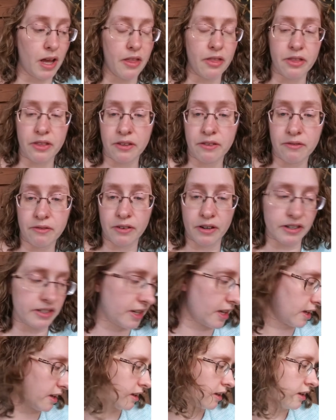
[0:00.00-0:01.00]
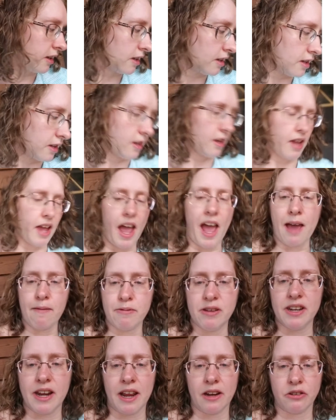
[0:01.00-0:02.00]
month for it to
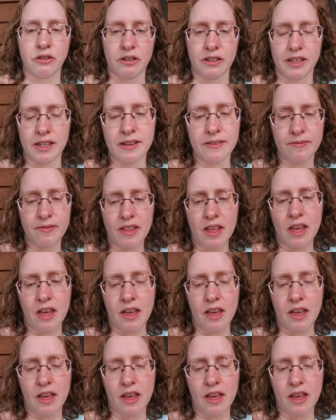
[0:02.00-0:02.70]
happen naturally.